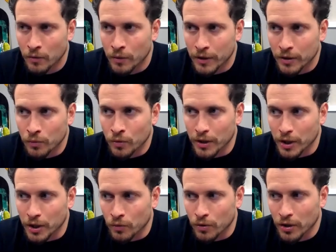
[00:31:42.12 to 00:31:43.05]

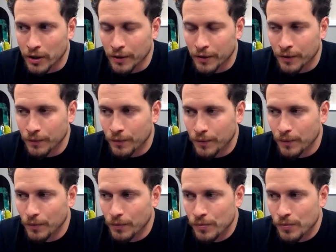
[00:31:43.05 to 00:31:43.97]
we're looking to
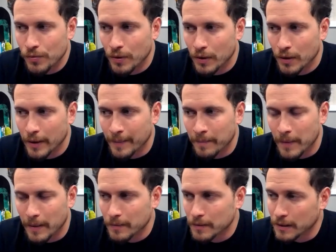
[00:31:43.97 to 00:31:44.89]
do
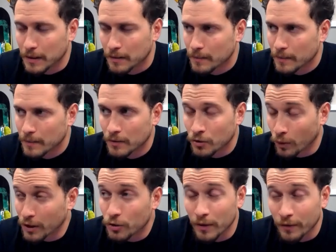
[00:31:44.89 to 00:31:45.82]

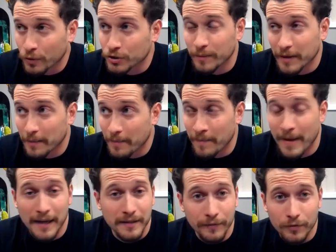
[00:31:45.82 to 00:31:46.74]
2024 should be a
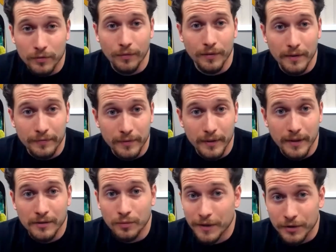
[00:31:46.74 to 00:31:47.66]
massive growth year for
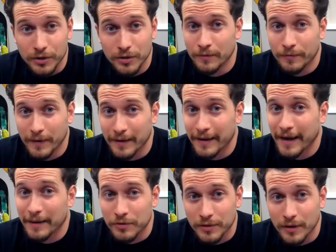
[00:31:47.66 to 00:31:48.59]
us. We are shooting for the
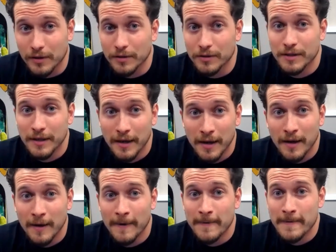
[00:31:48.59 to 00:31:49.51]
damn stars.
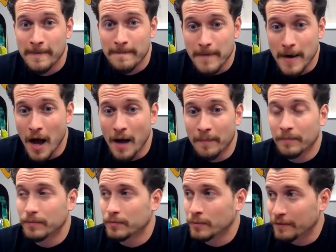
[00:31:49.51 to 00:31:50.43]

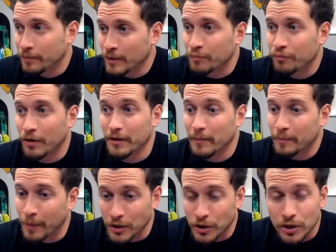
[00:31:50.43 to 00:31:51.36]
We brought in a
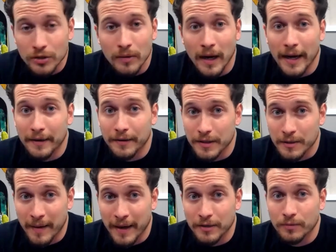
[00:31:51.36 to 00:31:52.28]
bunch of new hires
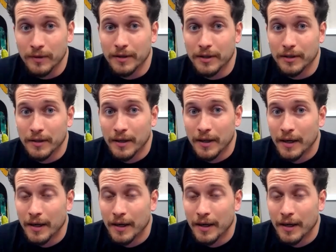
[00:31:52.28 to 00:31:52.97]
this past winter.